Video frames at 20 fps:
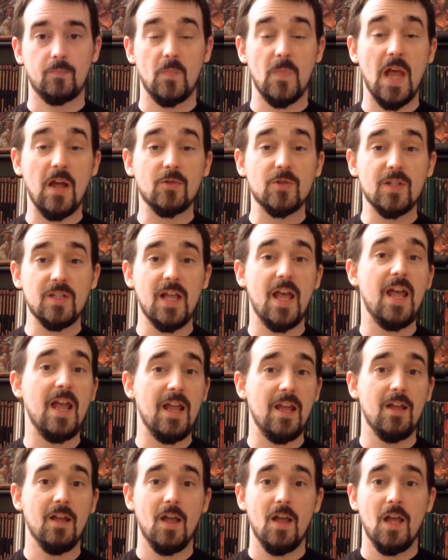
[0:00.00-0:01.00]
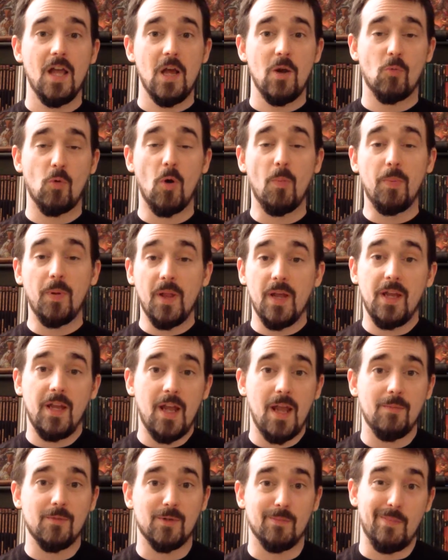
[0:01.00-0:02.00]
Now today, role-playing
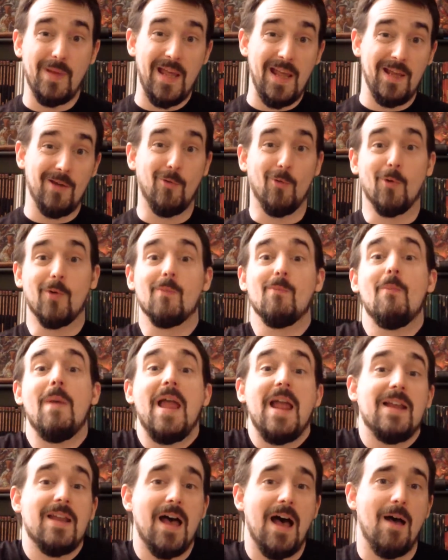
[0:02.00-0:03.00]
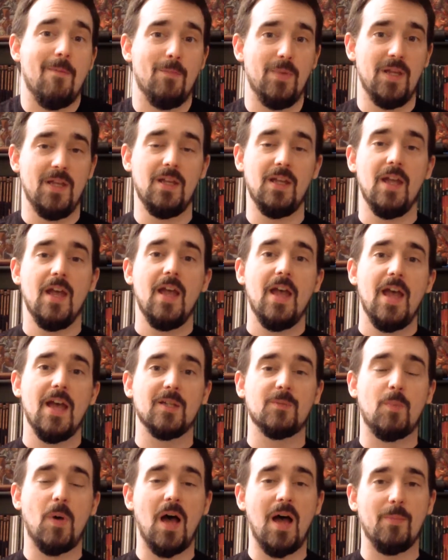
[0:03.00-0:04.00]
games may or may not be
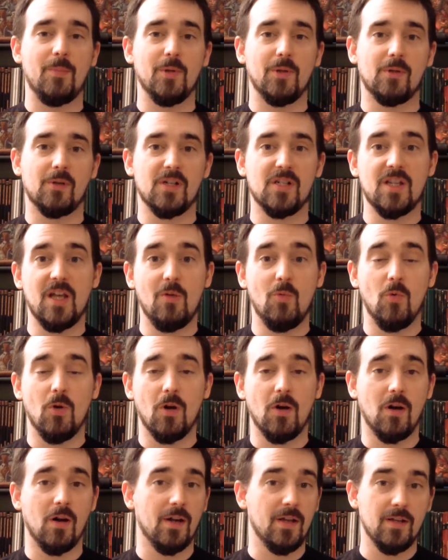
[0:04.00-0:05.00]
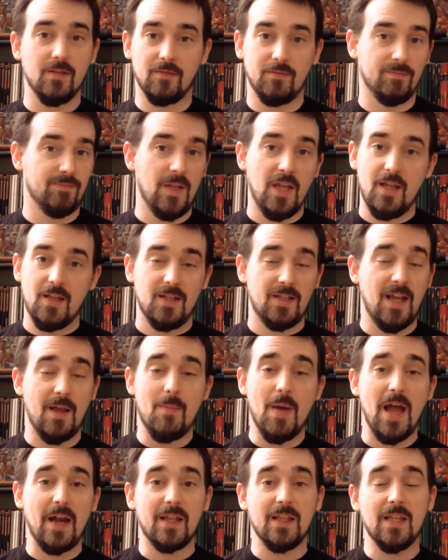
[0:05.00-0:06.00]
as popular as they were, say,
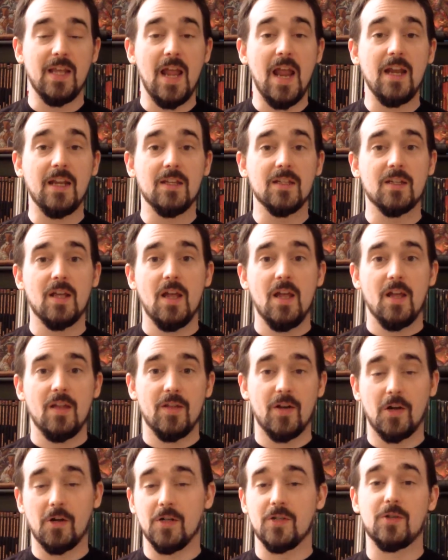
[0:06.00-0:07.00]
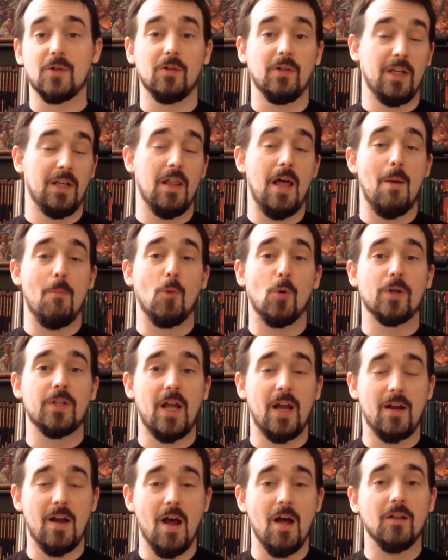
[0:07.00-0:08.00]
back in the 80s. There's certainly a lot more
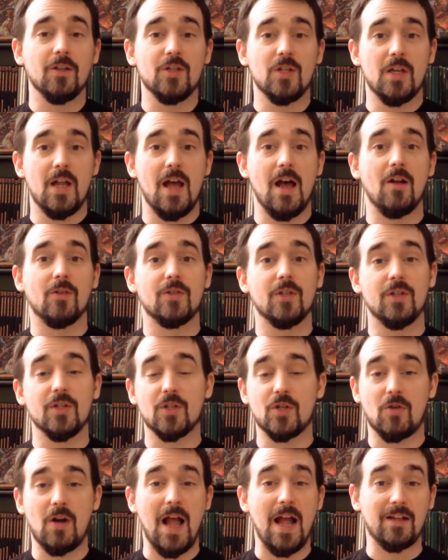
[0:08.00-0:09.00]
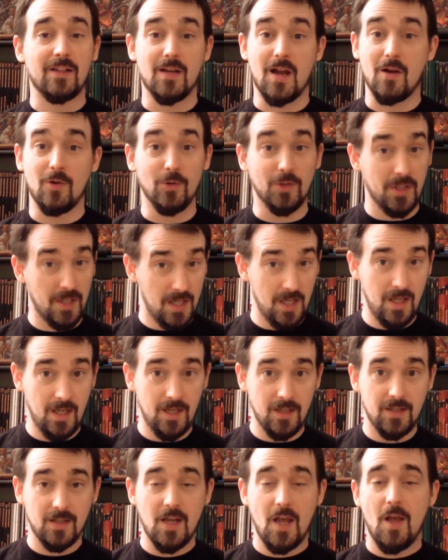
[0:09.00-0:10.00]
technology now to distract not only
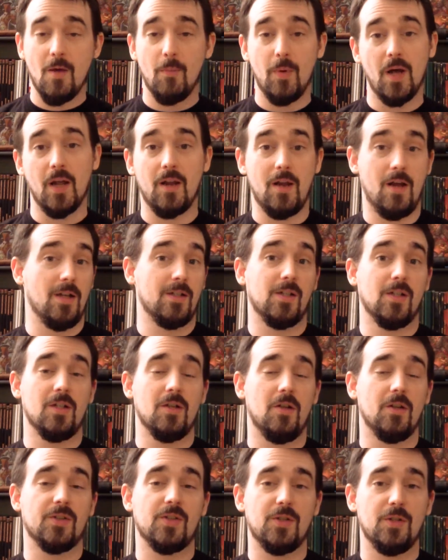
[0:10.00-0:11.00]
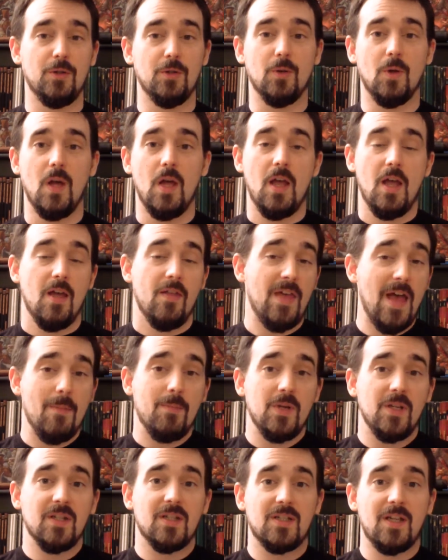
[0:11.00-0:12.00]
kids, but us adults too. That
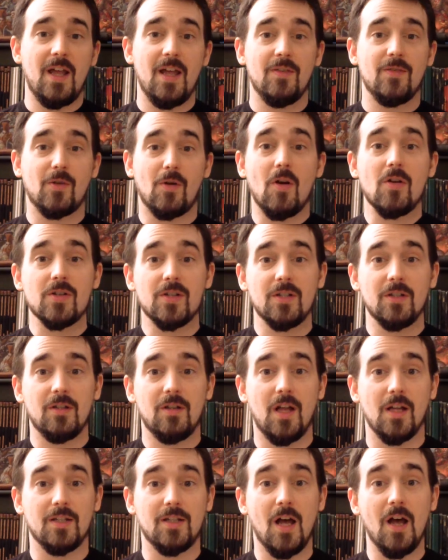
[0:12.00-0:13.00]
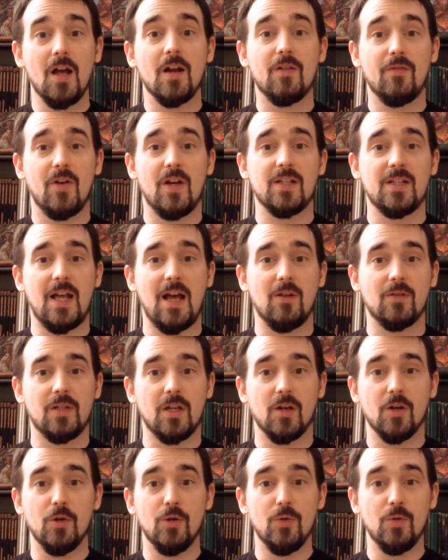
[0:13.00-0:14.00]
being said, there are still a ton of us out
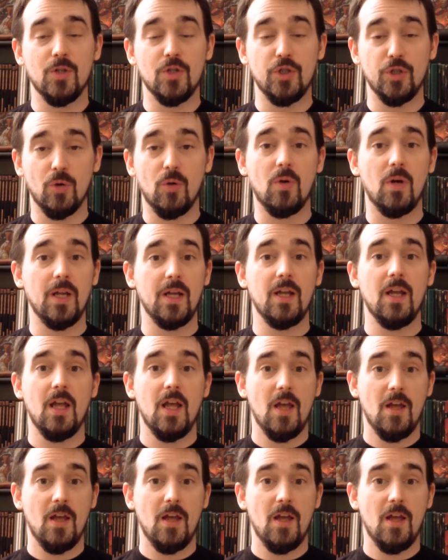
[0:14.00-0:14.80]
there who enjoy